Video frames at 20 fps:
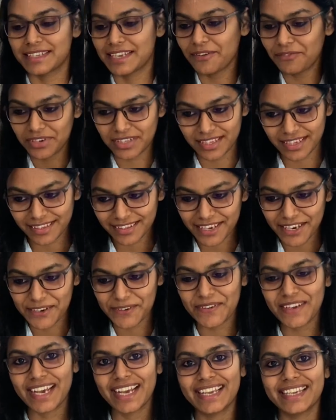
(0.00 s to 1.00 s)
everything that
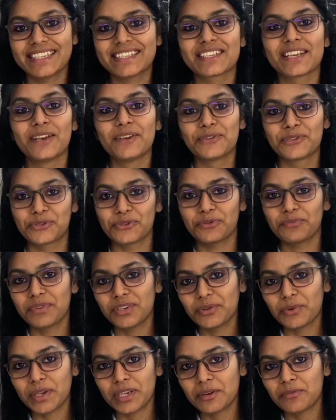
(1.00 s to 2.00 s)
you guys should be knowing